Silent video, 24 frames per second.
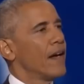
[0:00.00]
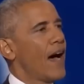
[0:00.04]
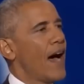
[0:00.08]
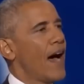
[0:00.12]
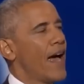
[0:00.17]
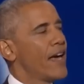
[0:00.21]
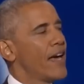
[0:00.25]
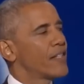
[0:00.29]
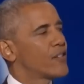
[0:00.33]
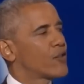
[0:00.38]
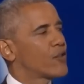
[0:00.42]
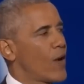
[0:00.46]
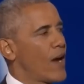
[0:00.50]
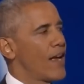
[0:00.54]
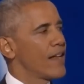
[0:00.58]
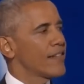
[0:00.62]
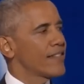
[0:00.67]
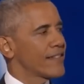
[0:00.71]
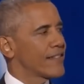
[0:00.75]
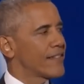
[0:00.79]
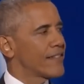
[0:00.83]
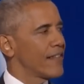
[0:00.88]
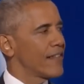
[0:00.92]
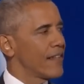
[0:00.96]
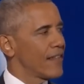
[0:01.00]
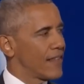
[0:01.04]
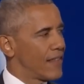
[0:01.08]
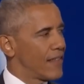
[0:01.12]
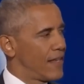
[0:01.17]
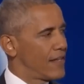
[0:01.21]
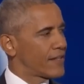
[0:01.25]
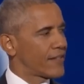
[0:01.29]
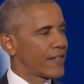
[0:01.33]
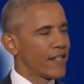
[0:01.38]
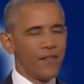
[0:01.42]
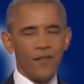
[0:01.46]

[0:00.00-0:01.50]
I addressed this